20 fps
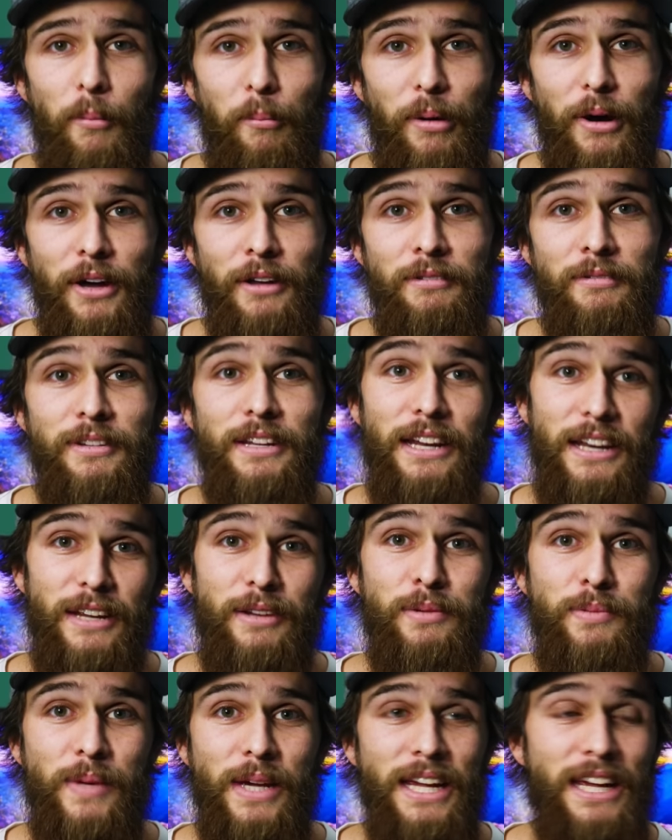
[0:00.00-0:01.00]
But it
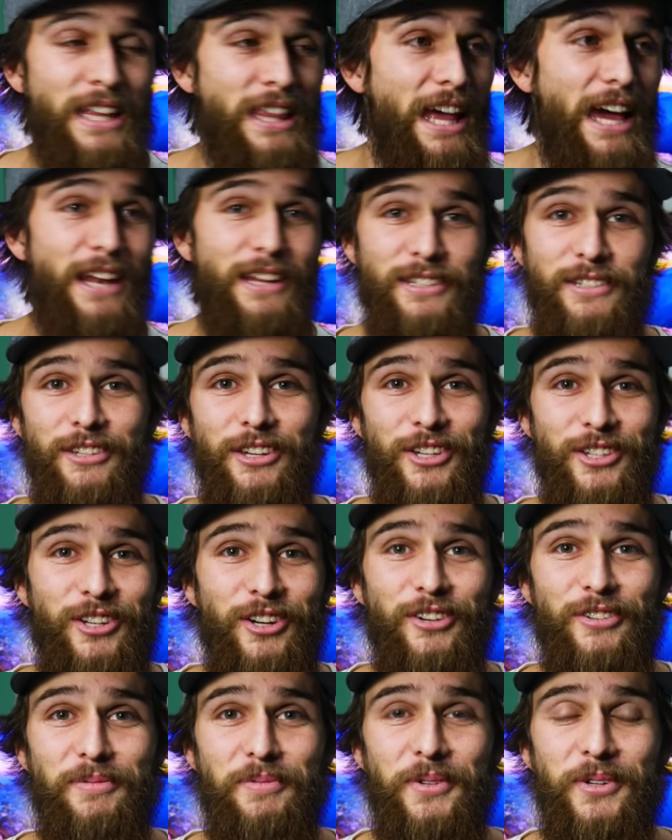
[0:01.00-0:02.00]
is me, and that is the
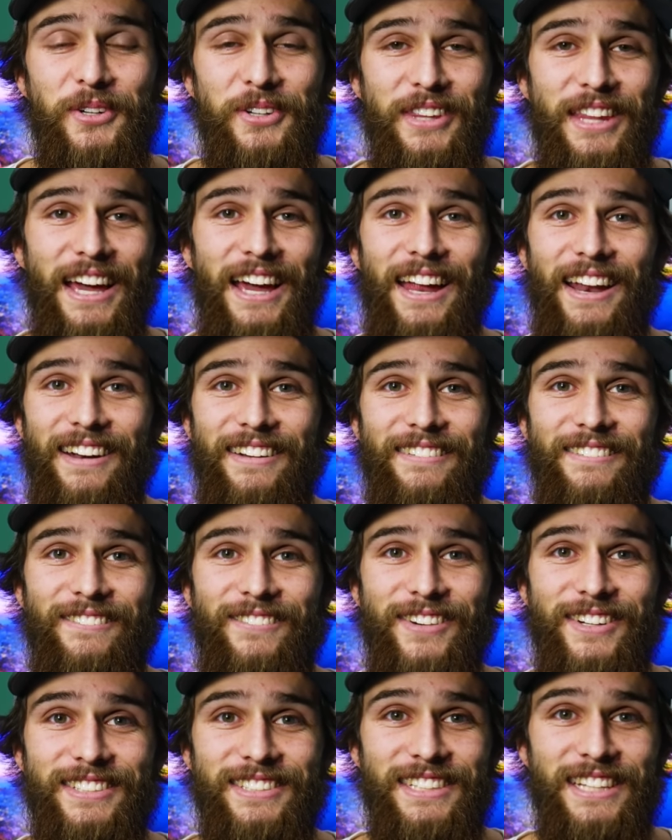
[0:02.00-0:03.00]
surfboard that
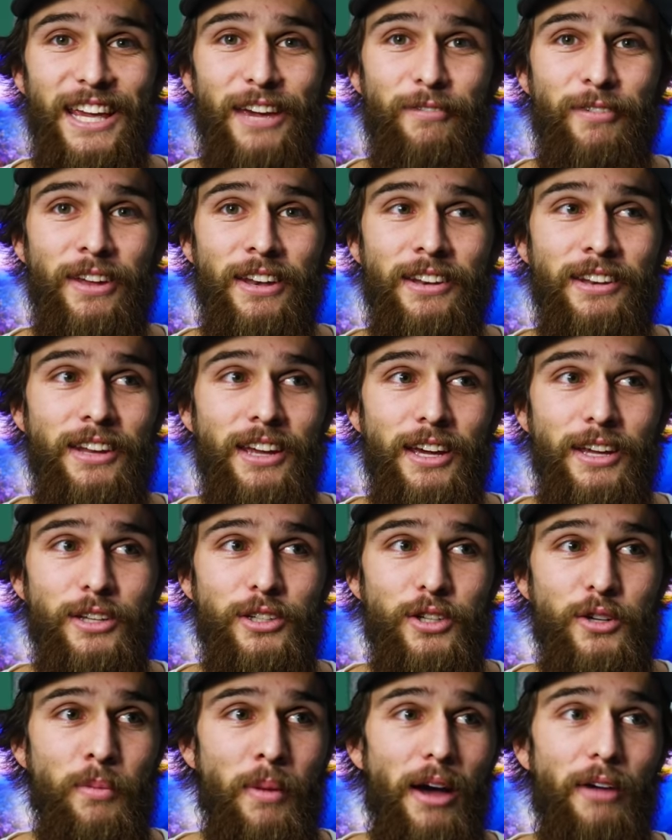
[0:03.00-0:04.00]
was given
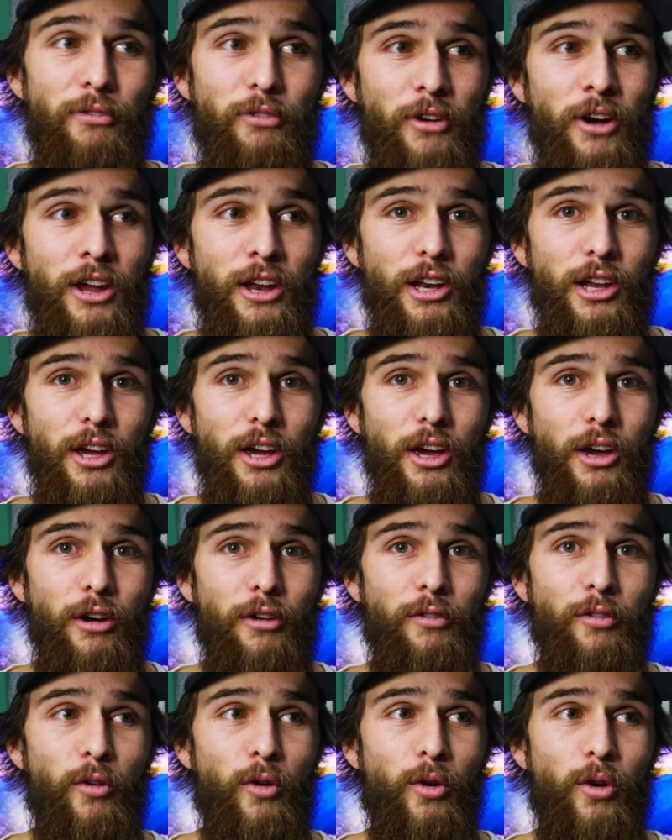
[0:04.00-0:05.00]
to my friend
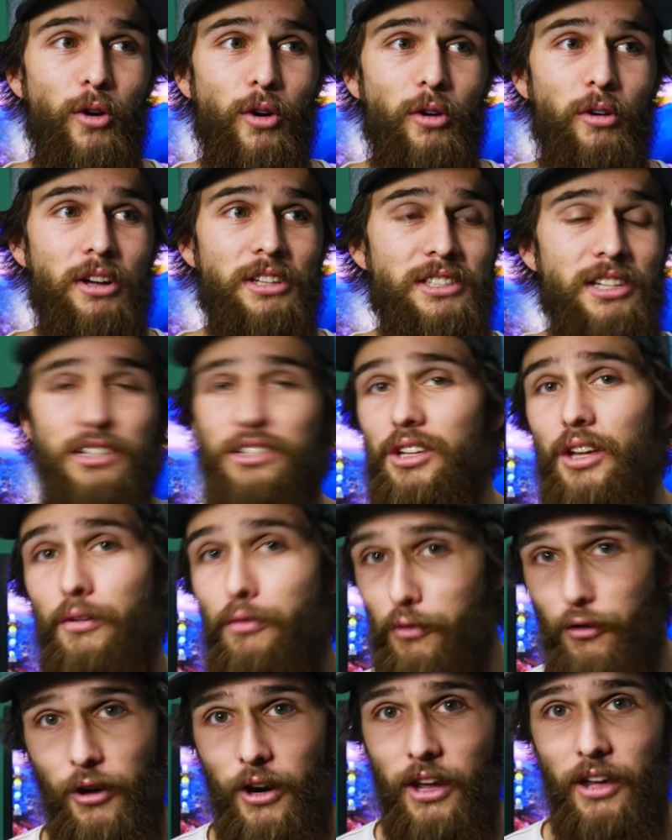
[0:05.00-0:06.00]
for essentially
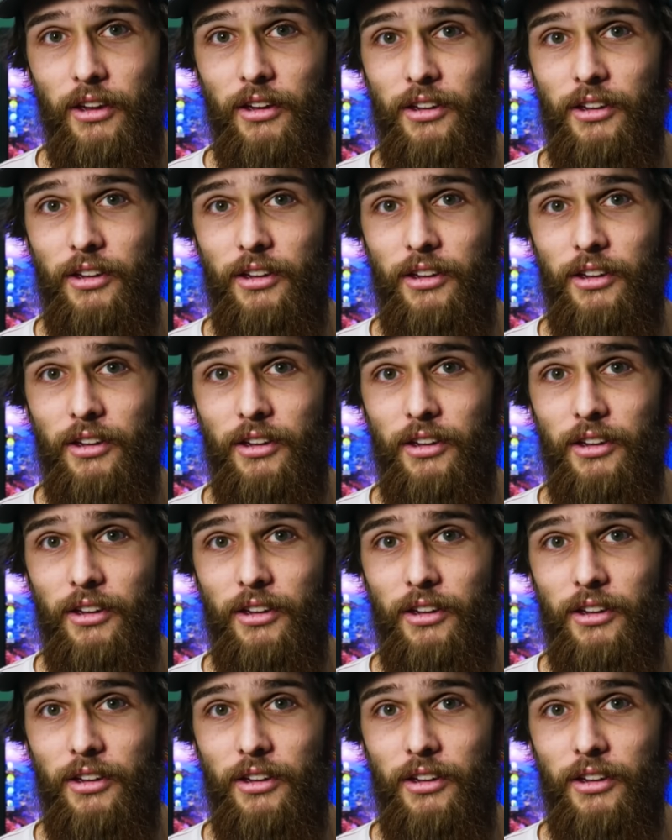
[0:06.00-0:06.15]
free.